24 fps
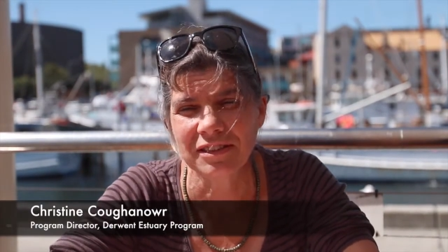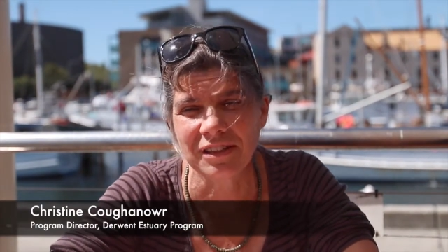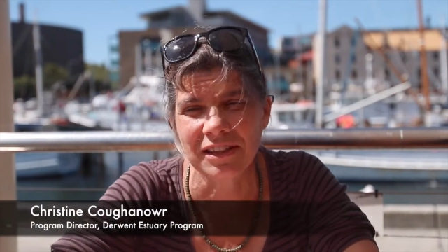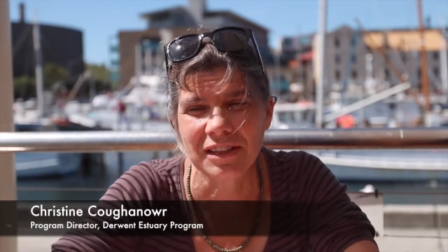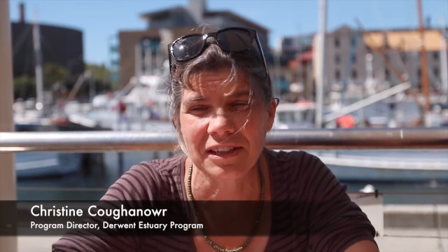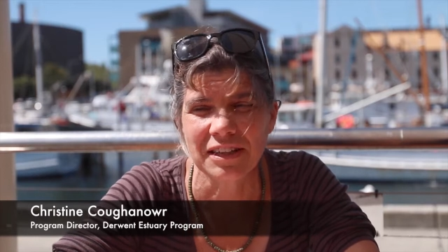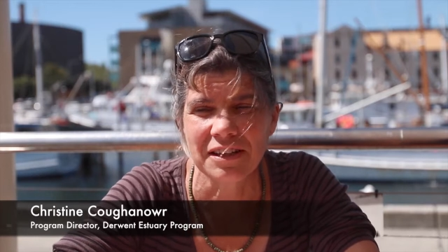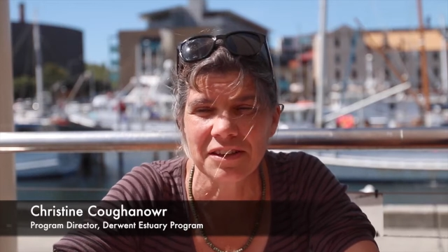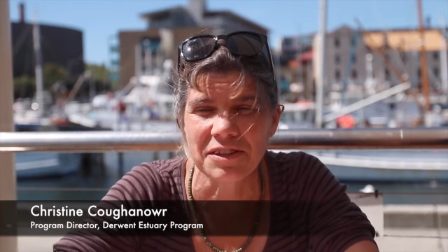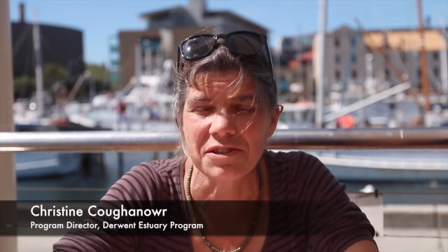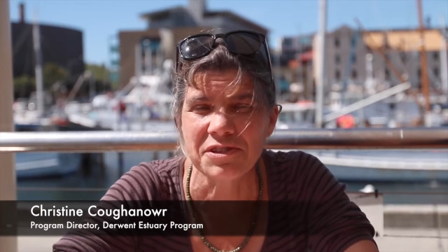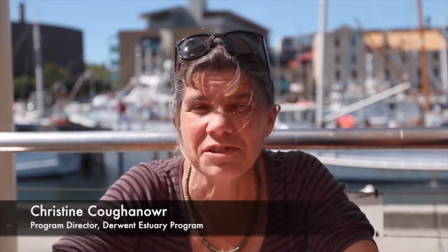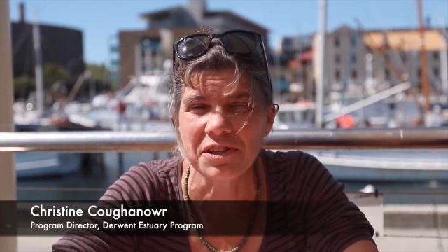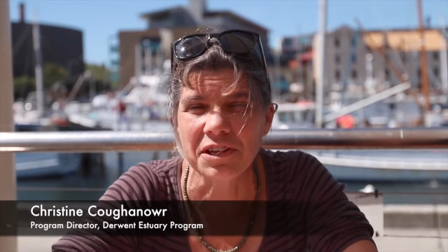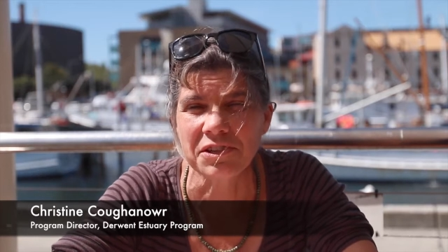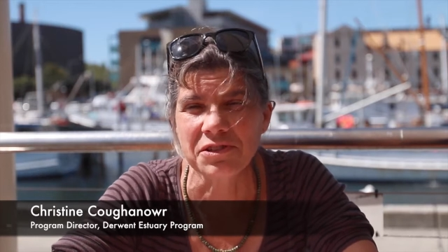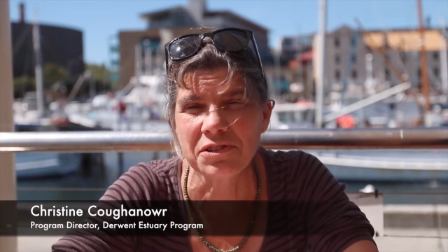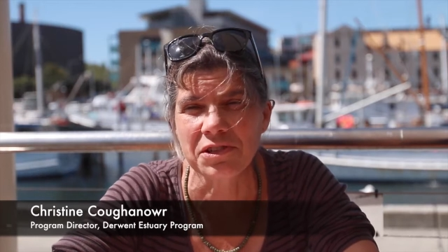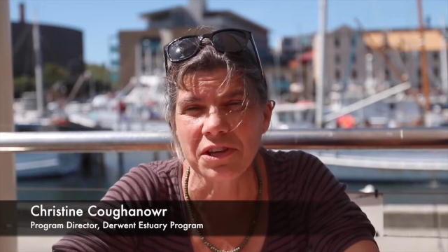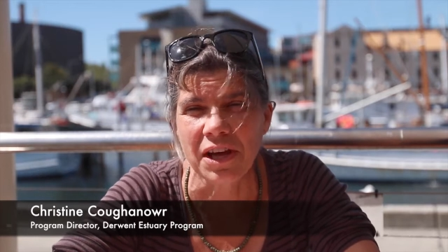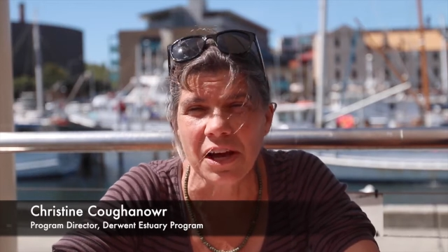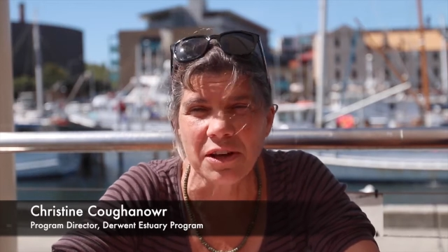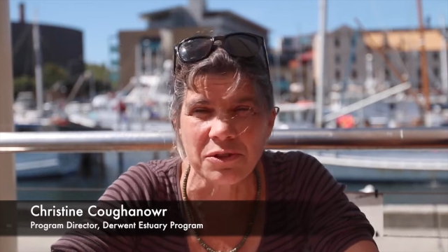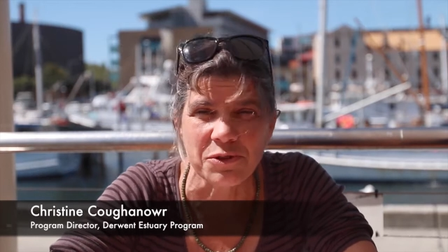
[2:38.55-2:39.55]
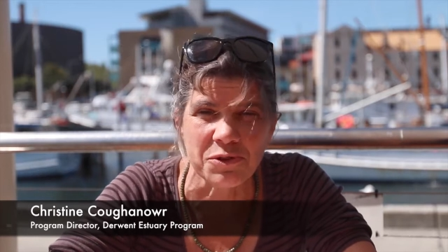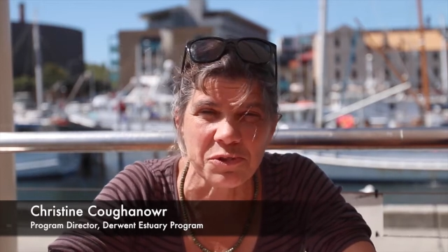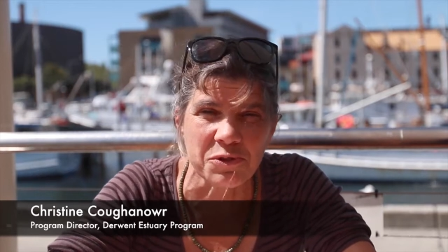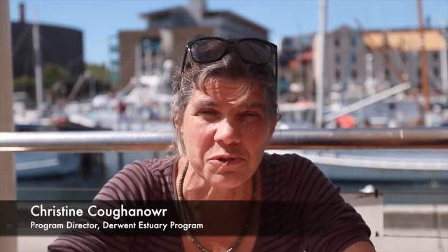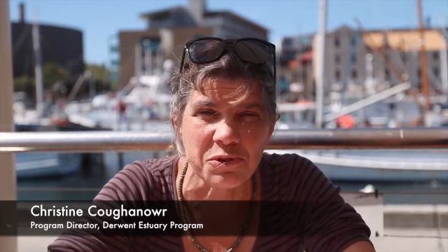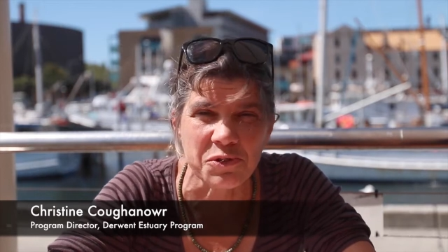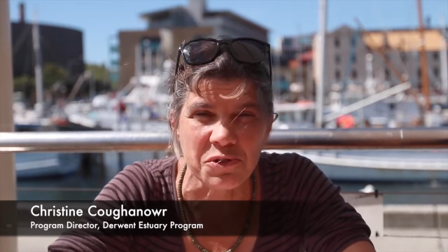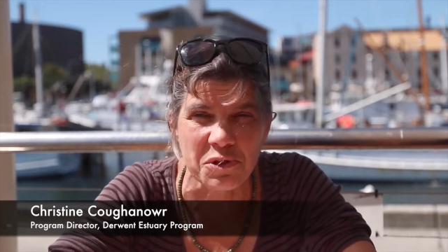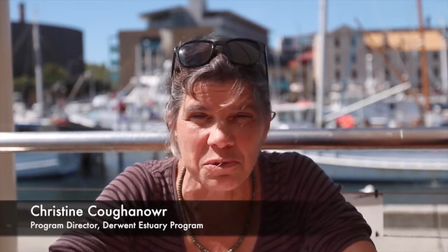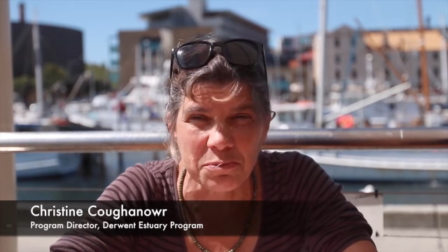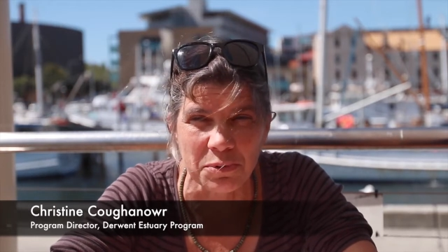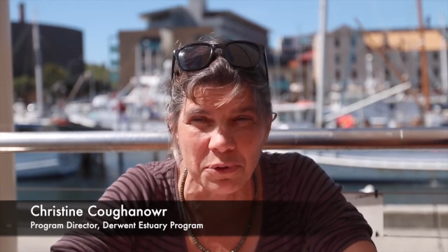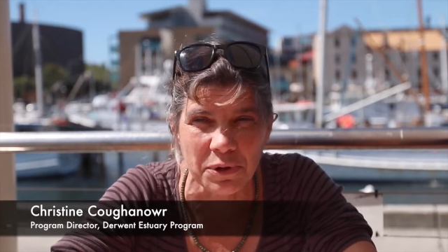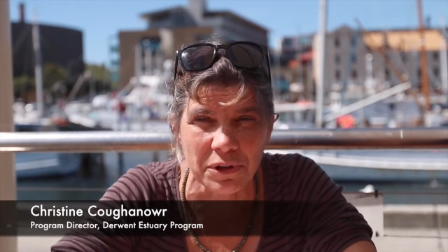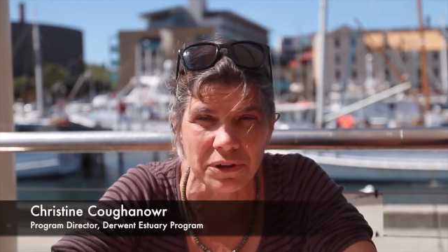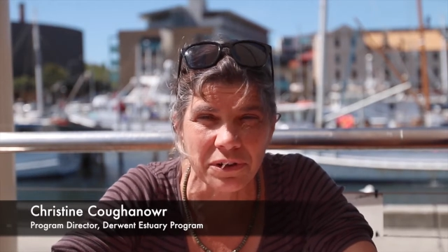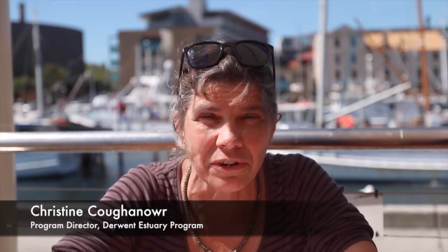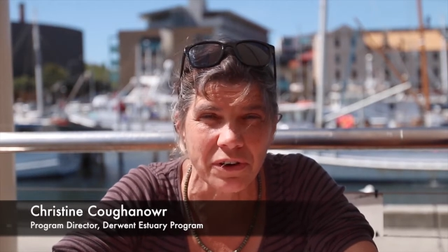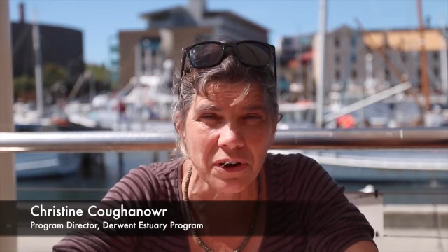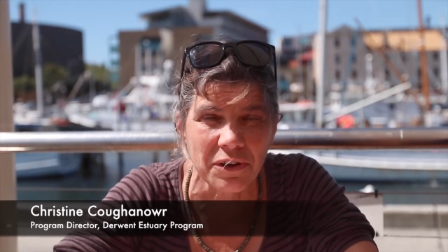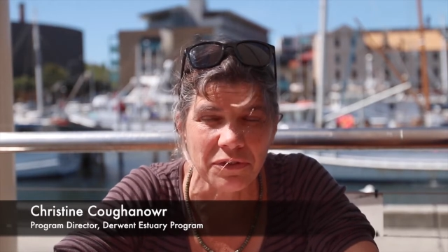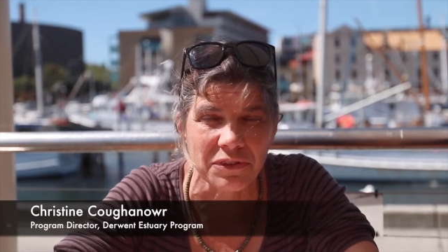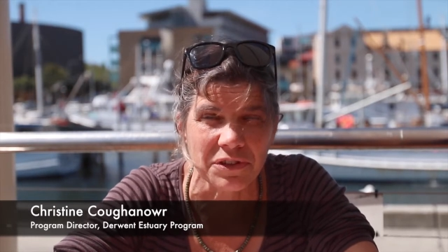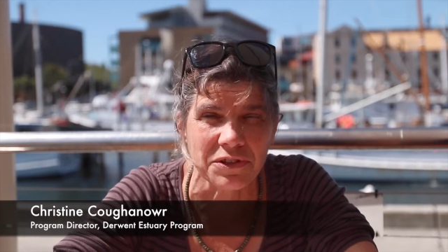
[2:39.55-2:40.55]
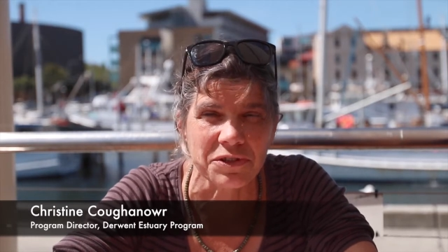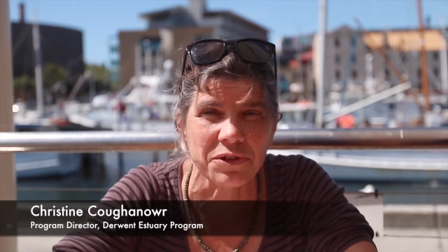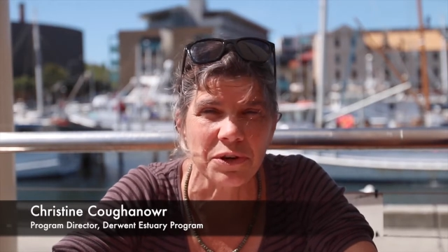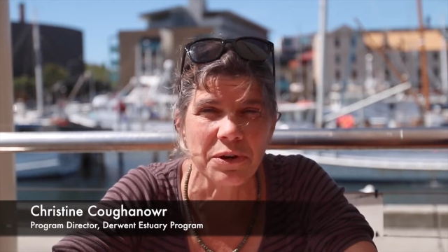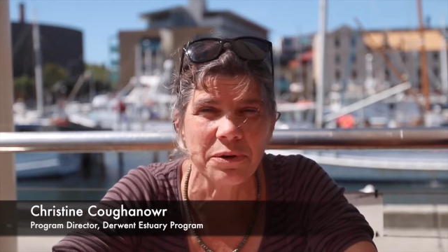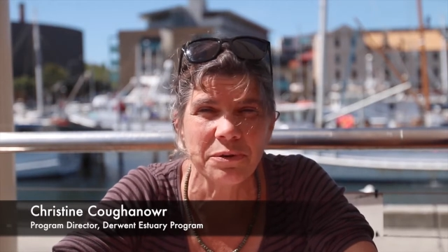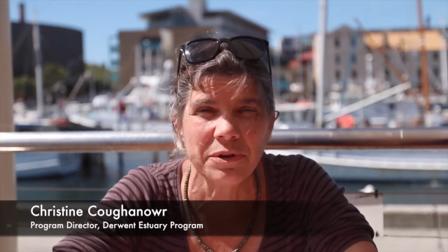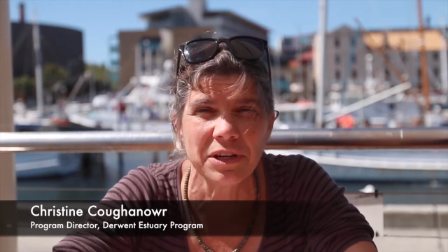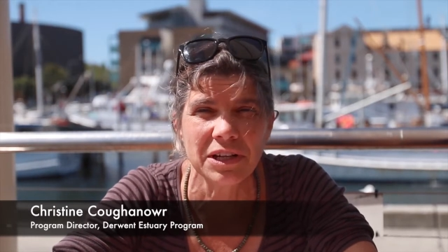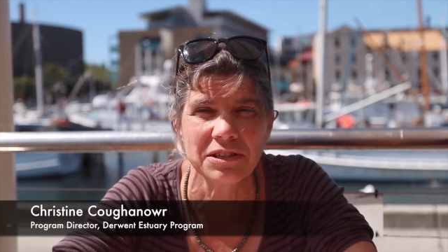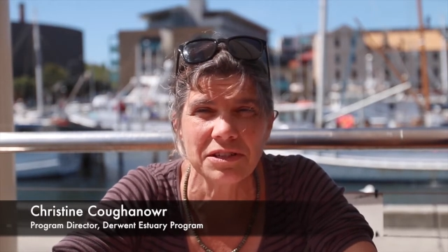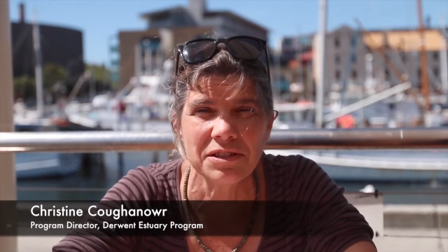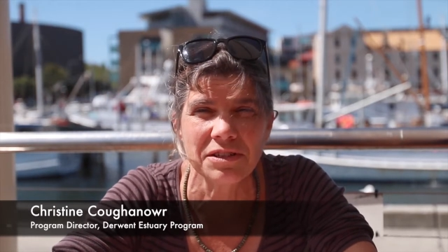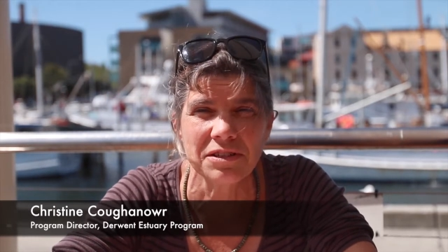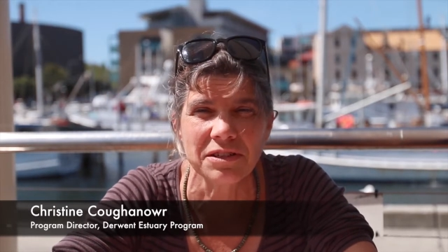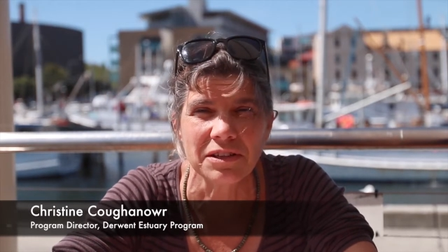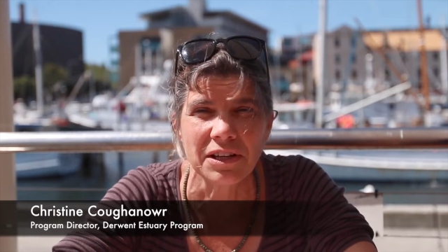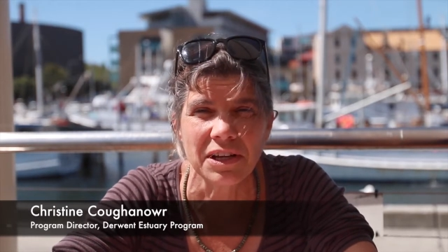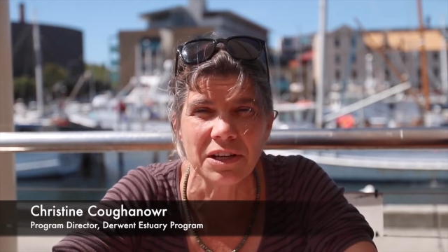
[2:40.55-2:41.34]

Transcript: the 6 councils that border on the Derwent,